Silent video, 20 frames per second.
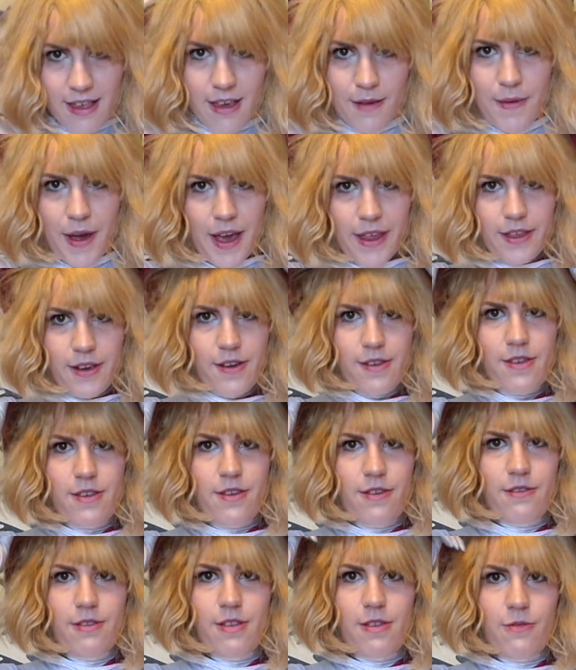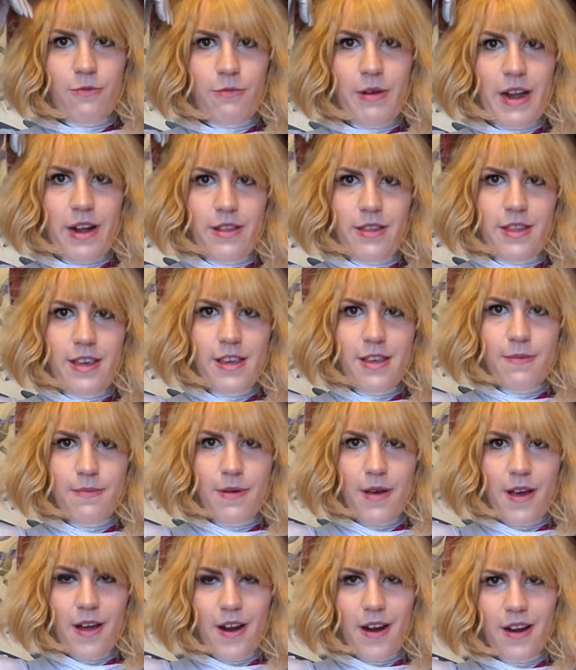some other suits where this
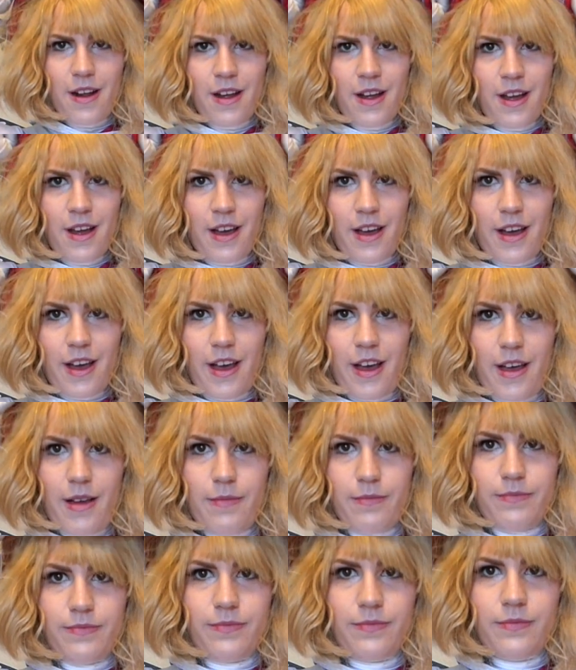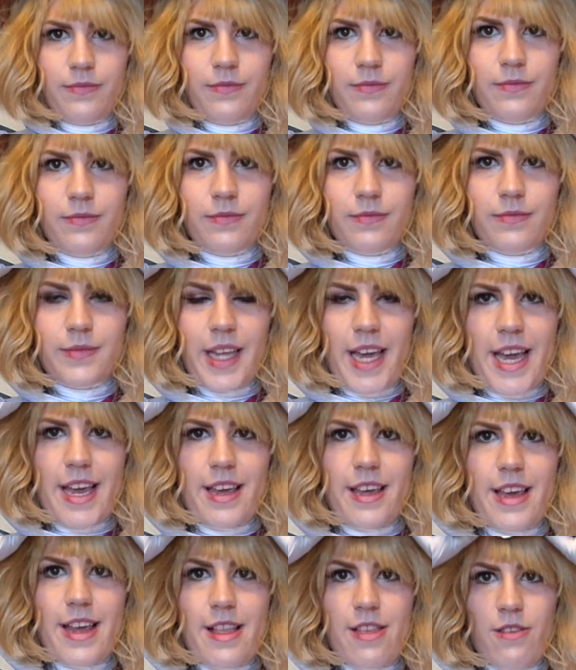part
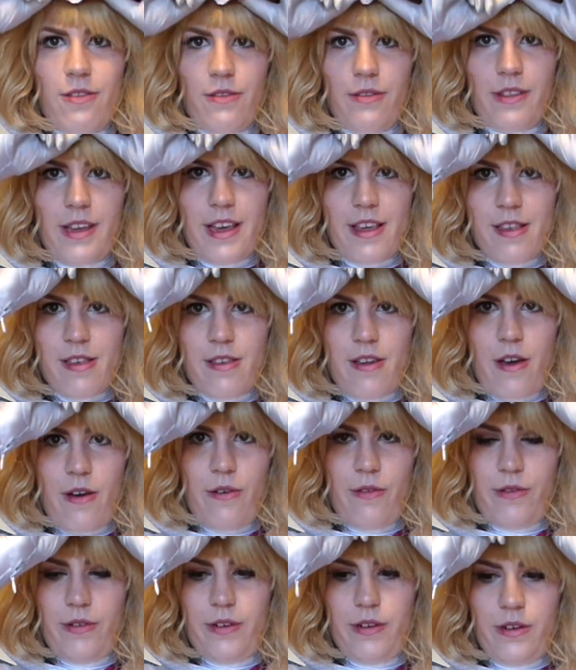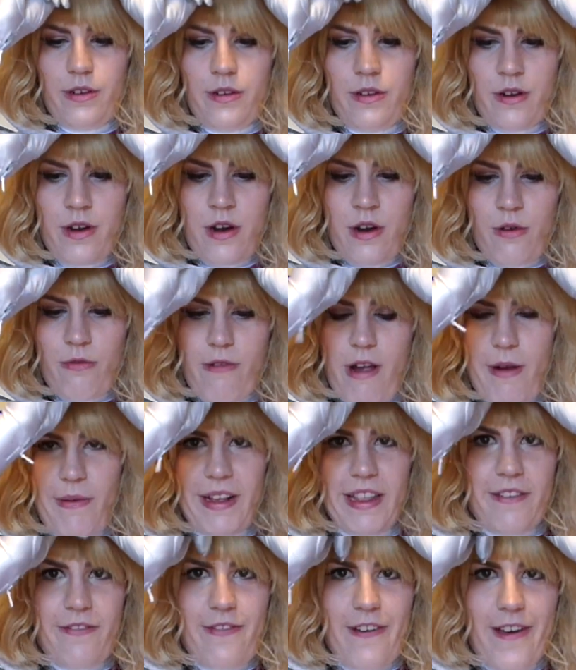like it's only sewn right
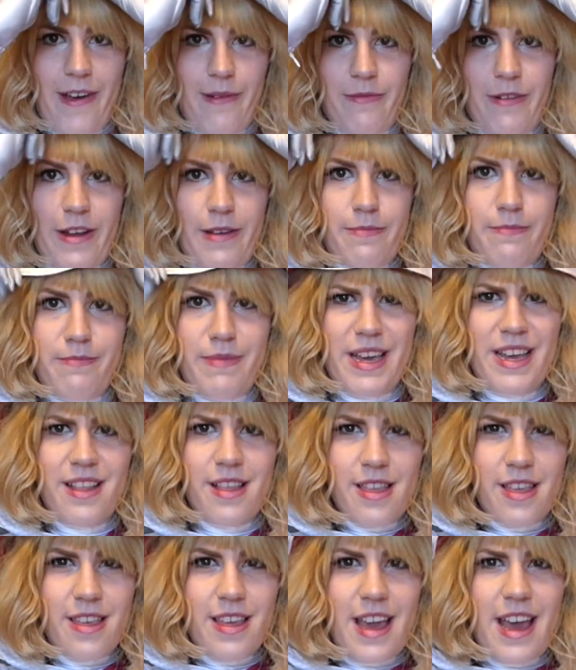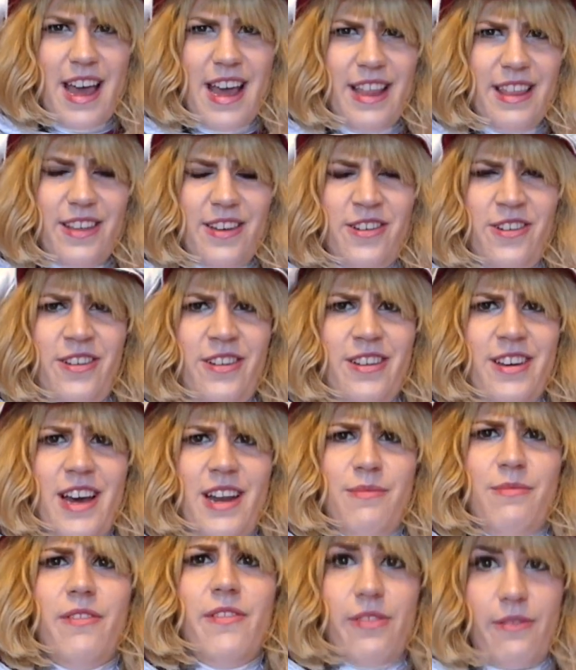where the fabric meets and the hood
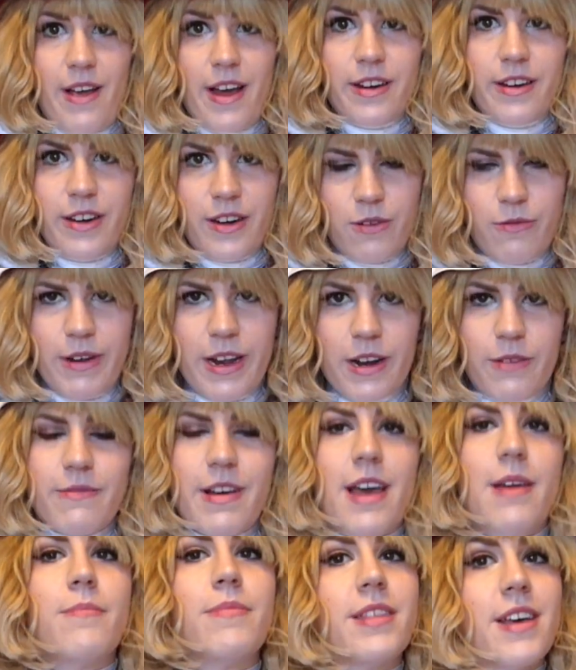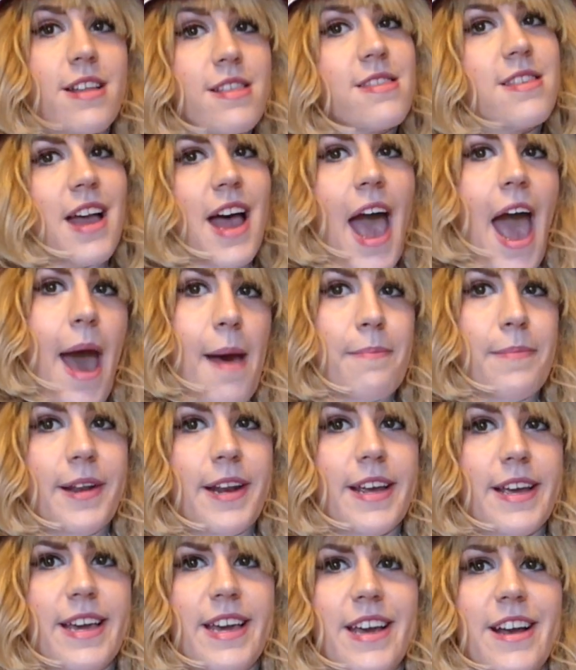kind of moves around in a weird way, but that's not
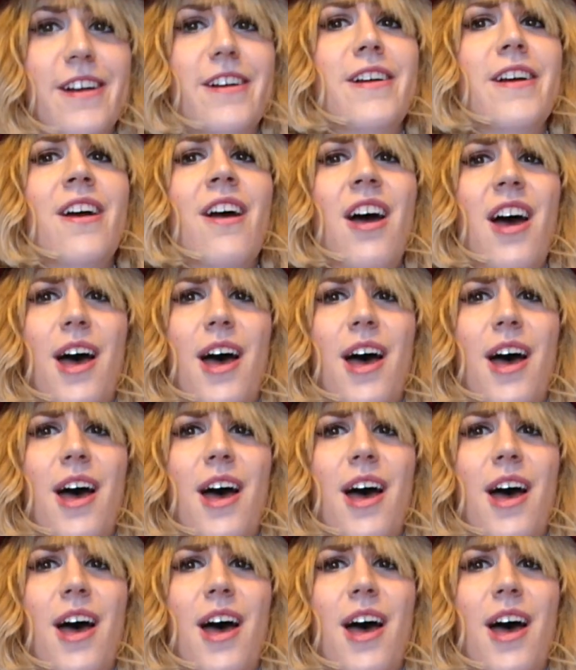happening here.